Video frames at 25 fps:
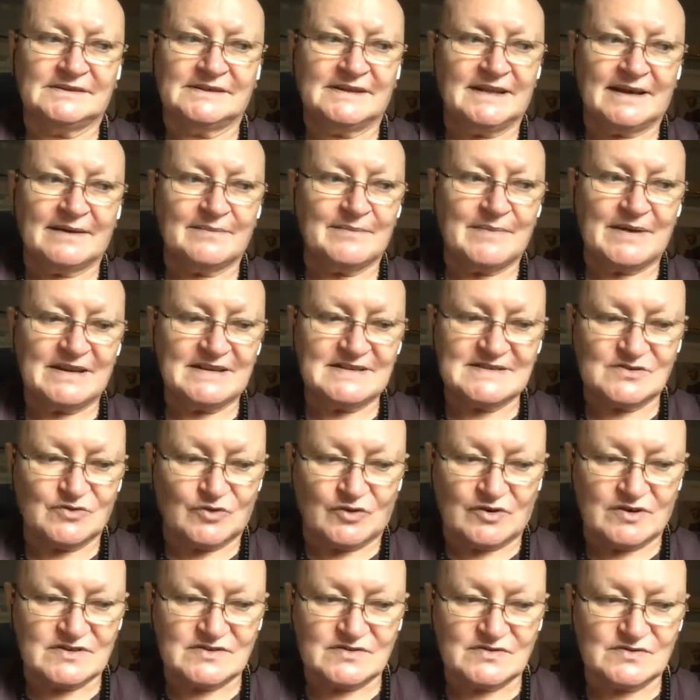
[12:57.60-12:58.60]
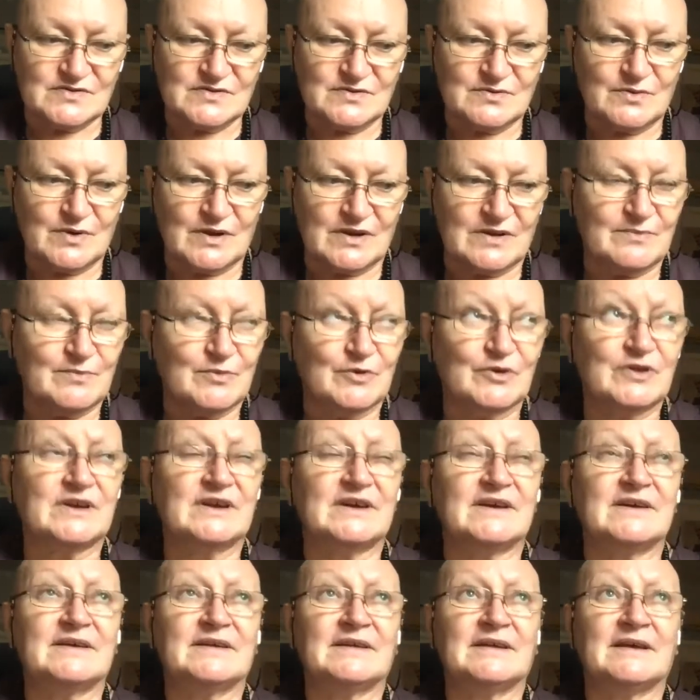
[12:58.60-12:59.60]
There are many stories also where the
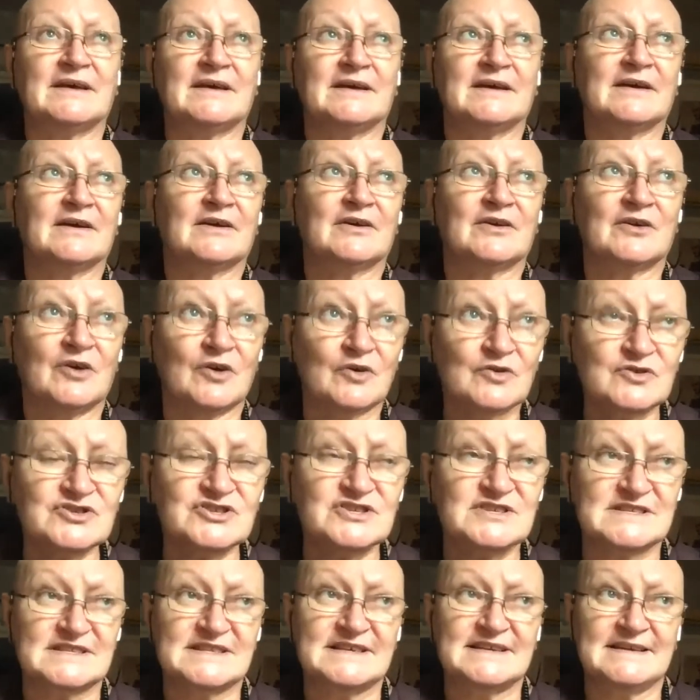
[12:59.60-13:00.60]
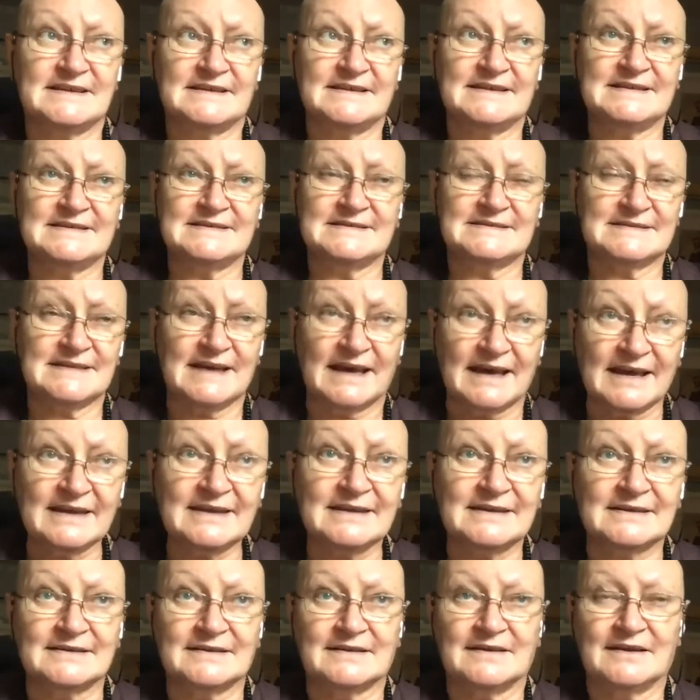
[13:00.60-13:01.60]
Buddha consciously
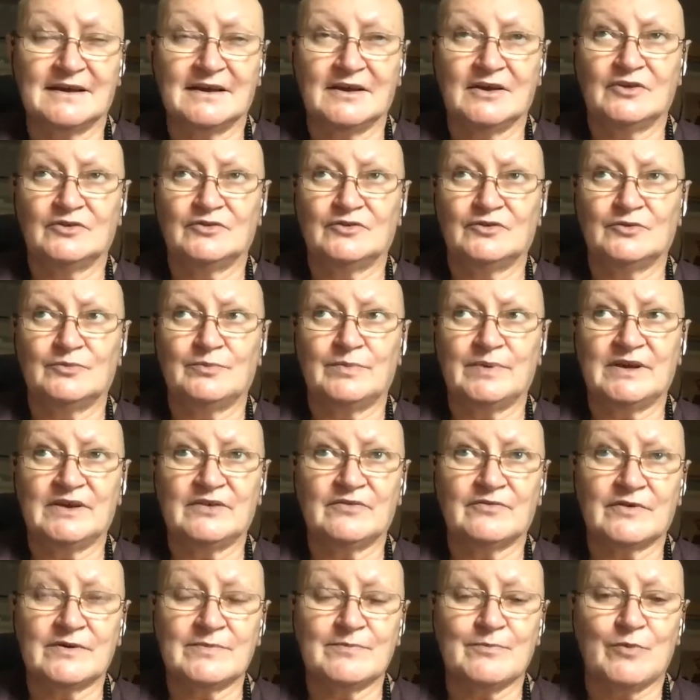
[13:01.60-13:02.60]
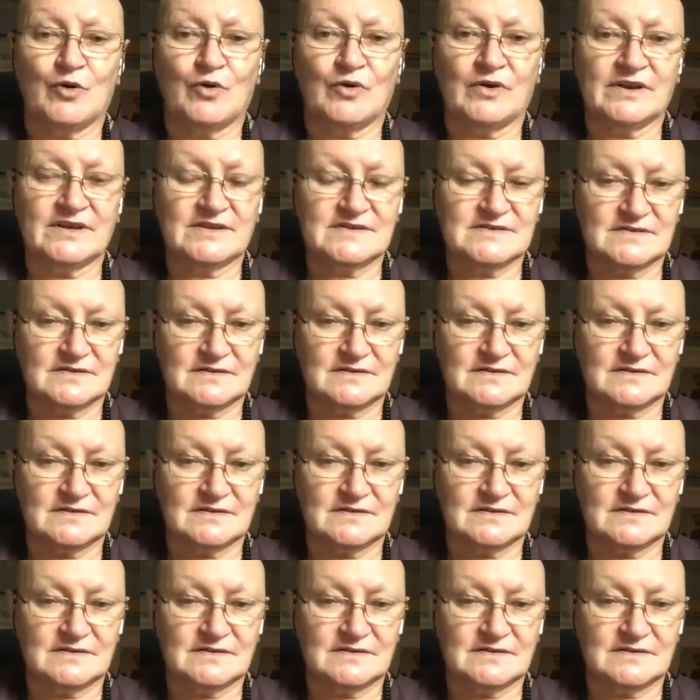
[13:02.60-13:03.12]
decided to be reborn as